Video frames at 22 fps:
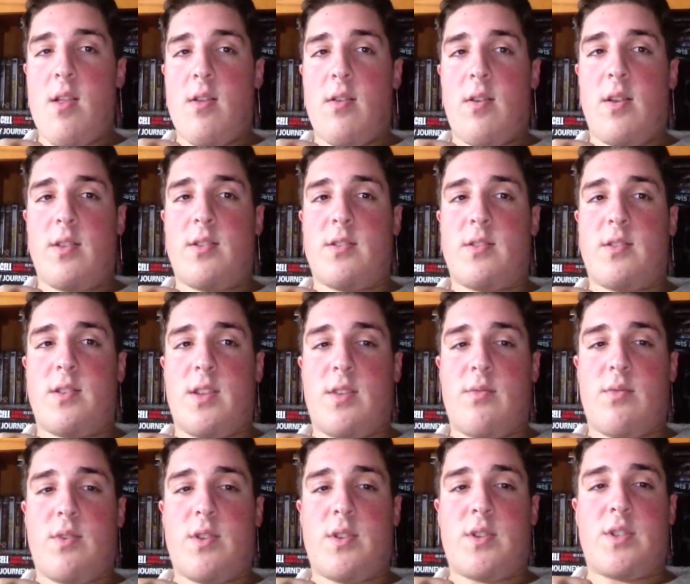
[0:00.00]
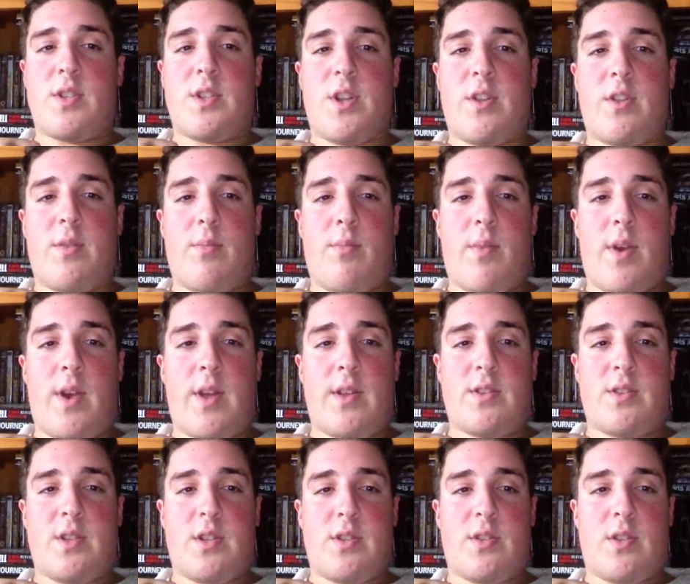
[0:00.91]
Let's see, what's another
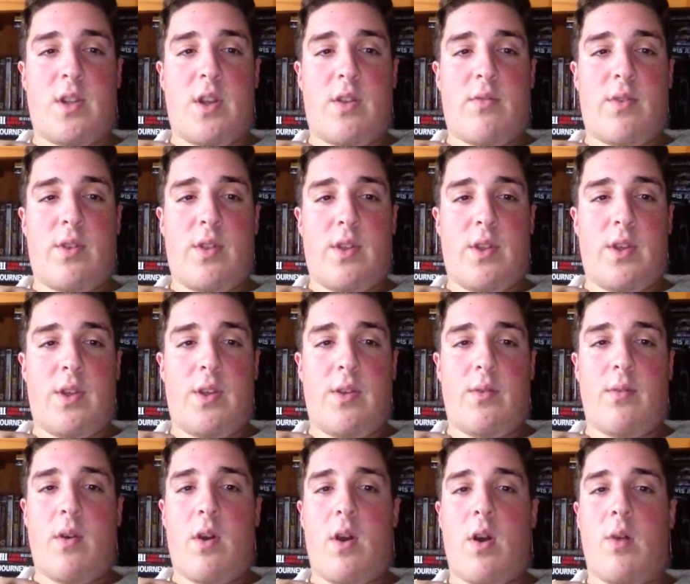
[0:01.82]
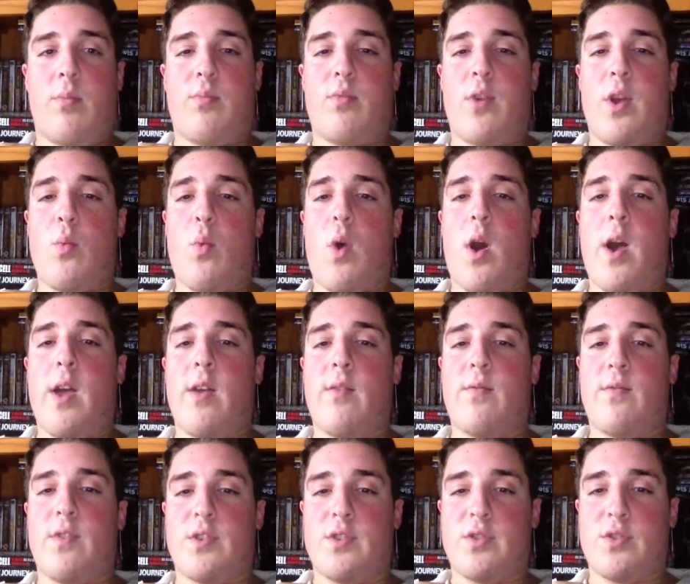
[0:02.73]
match that's not really... Bray
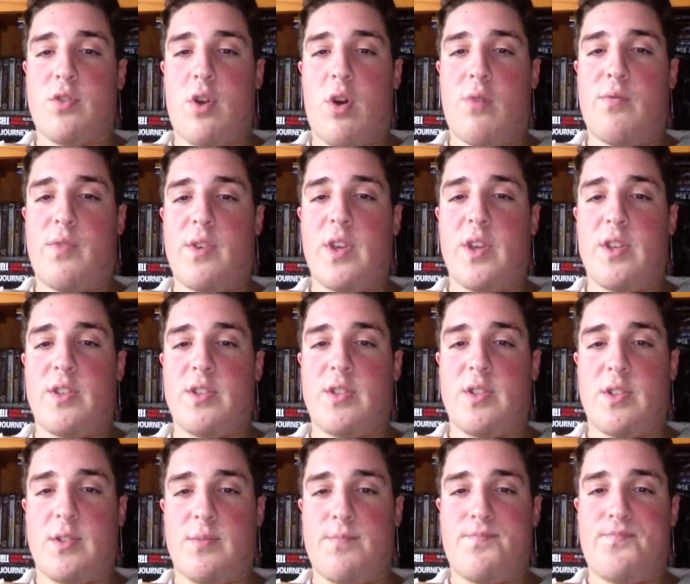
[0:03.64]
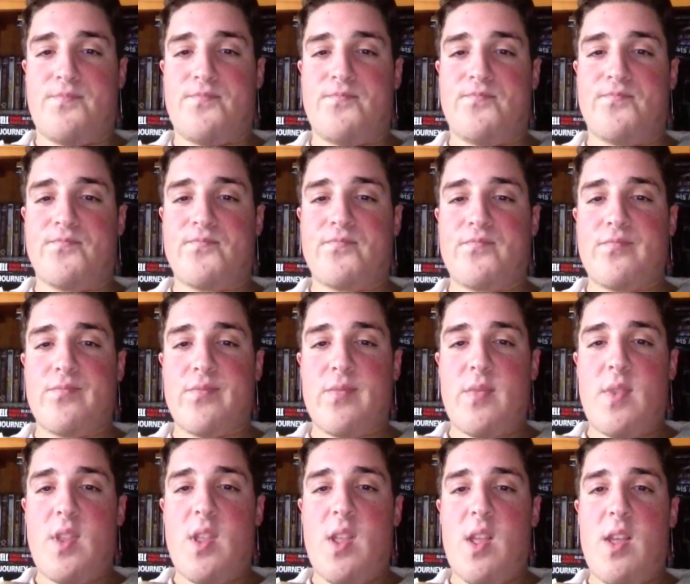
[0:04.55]
Wyatt versus Kofi Kingston.
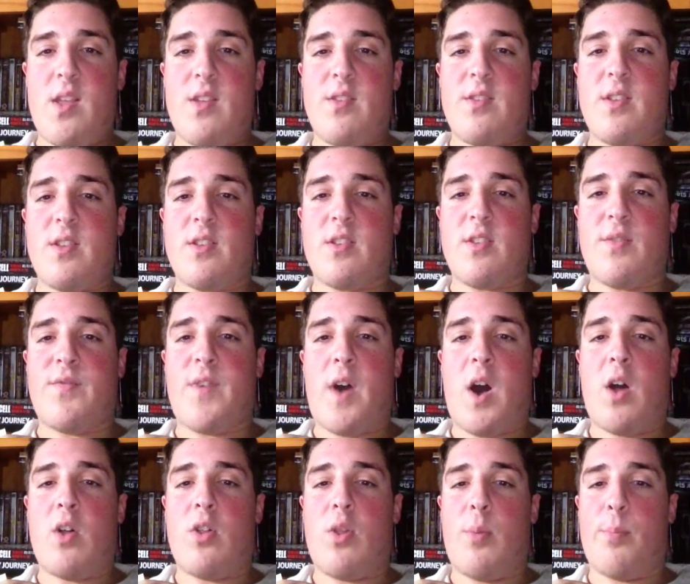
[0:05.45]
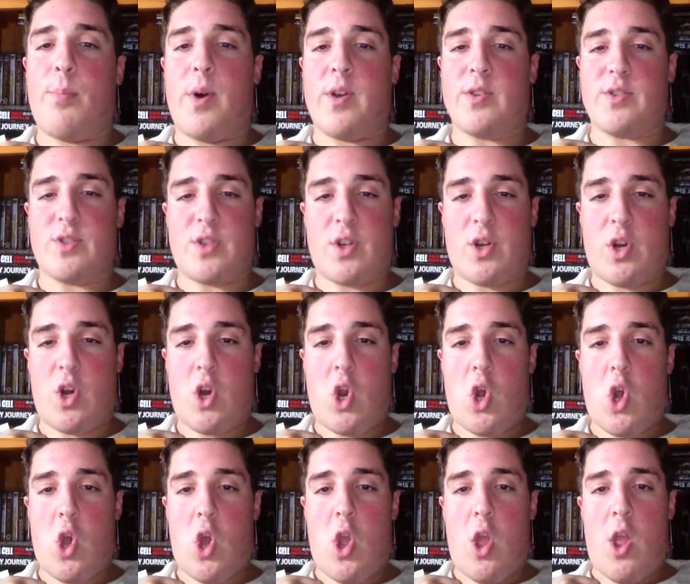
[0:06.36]
He says to follow the buzzer.
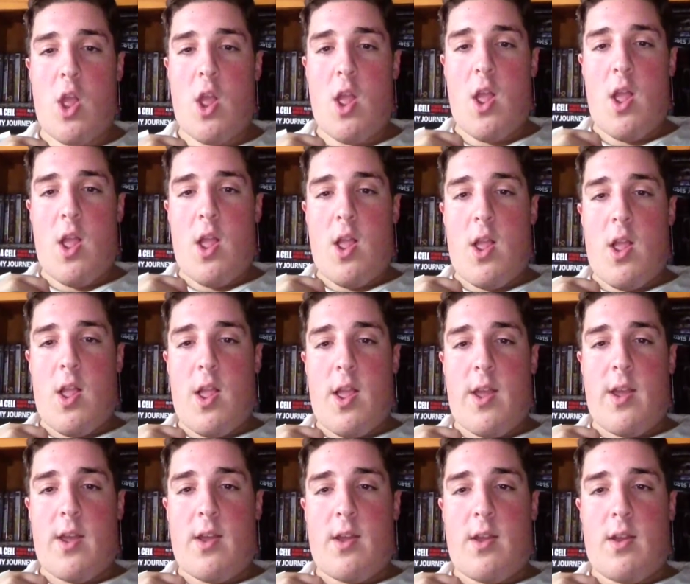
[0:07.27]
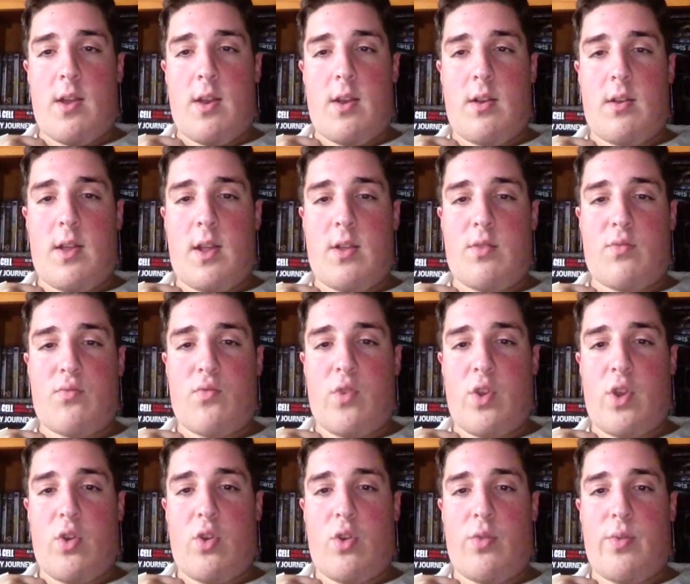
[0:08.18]
And that's
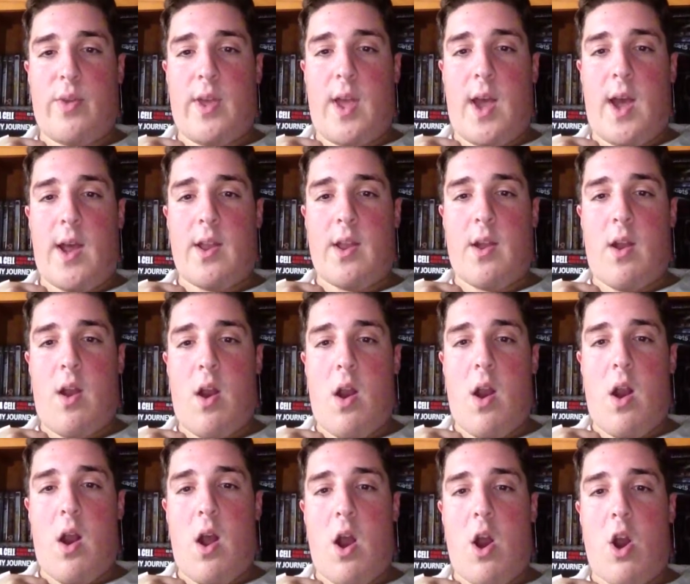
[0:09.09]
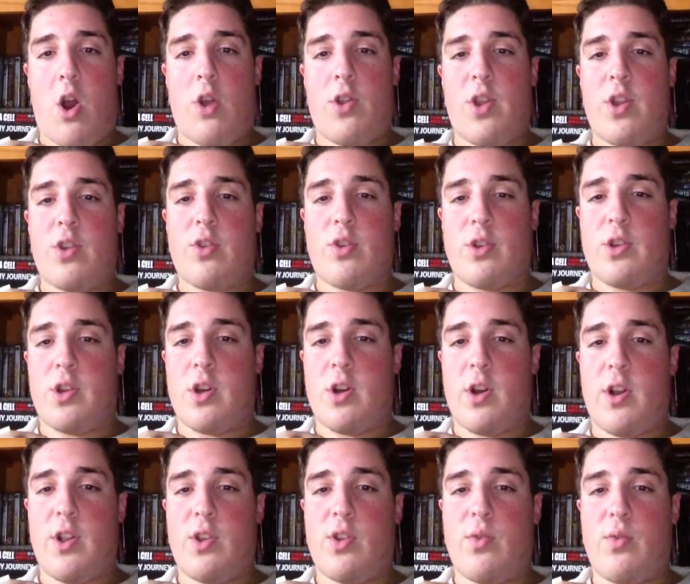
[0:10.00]
really all we got here. I heard this could
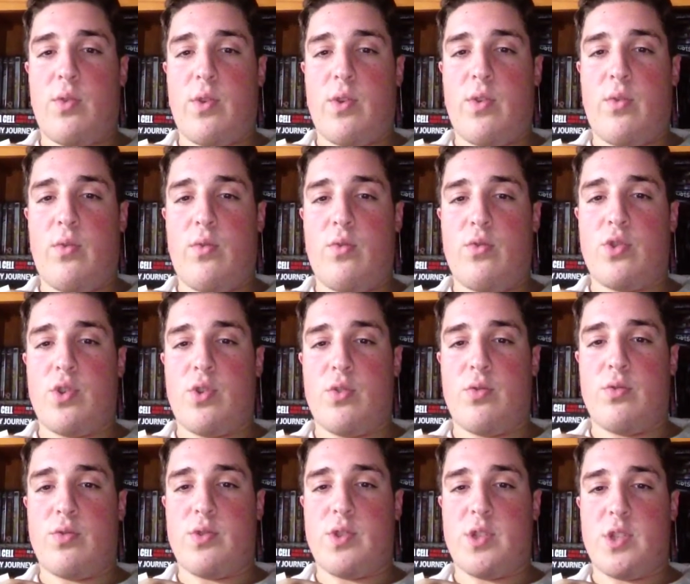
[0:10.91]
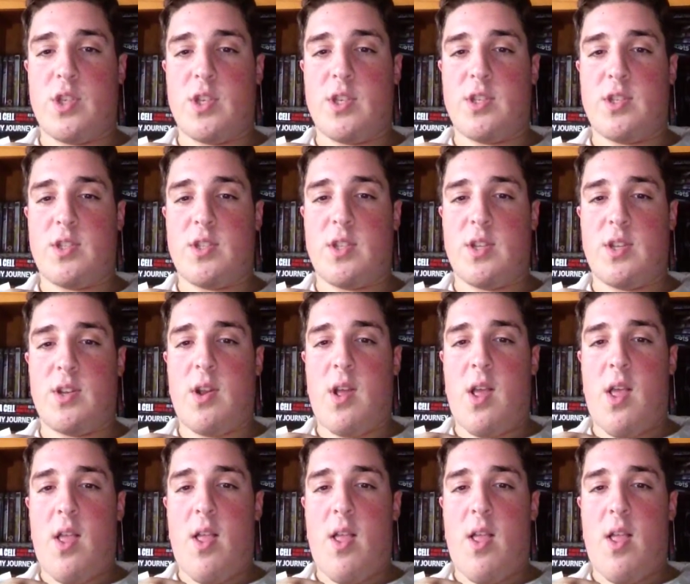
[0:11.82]
turn into an Usos and Kingston